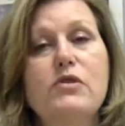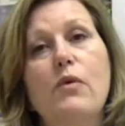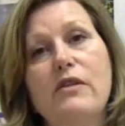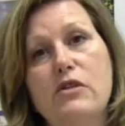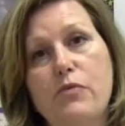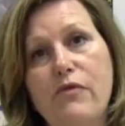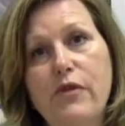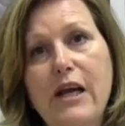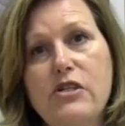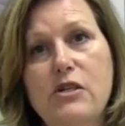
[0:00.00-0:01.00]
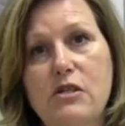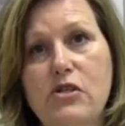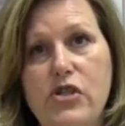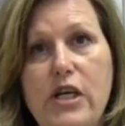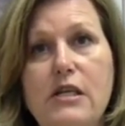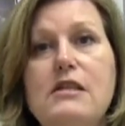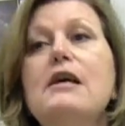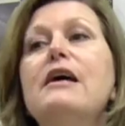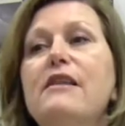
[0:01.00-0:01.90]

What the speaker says: So on this reflection sheet,